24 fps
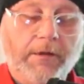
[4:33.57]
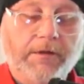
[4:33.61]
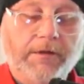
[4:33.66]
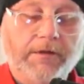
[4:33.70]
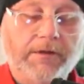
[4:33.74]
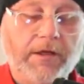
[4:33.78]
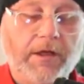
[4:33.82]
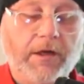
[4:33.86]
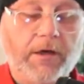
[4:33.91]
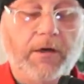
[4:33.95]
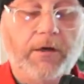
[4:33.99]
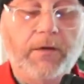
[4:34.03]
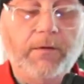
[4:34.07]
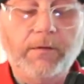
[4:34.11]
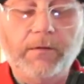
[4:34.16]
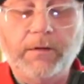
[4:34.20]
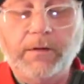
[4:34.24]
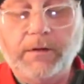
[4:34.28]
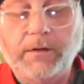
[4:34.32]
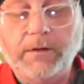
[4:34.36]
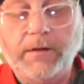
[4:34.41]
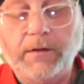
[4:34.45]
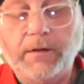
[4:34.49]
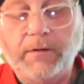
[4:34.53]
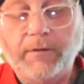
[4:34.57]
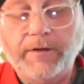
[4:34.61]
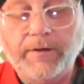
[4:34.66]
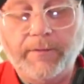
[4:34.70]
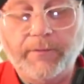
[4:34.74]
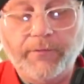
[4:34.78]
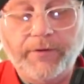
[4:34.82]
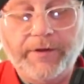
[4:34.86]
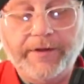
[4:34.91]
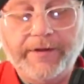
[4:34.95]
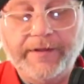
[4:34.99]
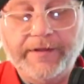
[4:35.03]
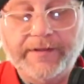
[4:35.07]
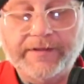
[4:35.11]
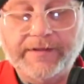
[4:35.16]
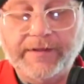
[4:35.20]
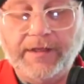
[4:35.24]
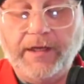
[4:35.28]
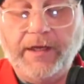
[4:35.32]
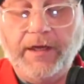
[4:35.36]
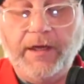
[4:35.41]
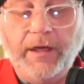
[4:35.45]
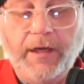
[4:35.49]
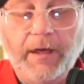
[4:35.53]
So I want to bring this
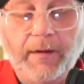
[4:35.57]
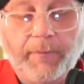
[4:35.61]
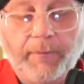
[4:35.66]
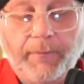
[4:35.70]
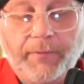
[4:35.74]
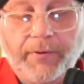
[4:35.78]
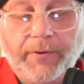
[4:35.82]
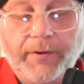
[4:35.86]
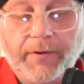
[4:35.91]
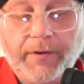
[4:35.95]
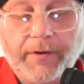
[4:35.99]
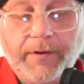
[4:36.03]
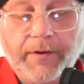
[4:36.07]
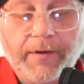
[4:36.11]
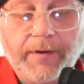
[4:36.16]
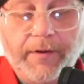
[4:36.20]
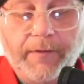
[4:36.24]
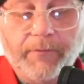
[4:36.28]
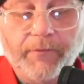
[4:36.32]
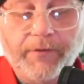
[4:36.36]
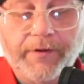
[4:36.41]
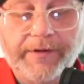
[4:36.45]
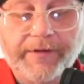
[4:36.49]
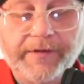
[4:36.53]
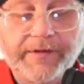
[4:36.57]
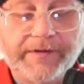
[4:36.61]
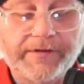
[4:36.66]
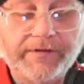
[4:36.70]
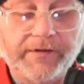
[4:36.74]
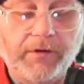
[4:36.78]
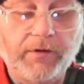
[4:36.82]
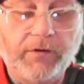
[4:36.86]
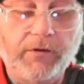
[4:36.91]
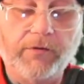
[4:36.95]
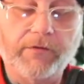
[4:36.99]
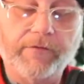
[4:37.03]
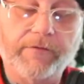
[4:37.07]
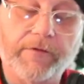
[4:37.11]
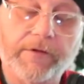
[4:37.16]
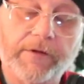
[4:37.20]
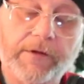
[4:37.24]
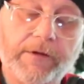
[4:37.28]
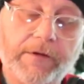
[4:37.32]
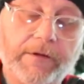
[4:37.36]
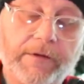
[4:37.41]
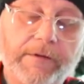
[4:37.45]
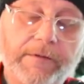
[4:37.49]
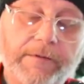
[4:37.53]
up, bring this over.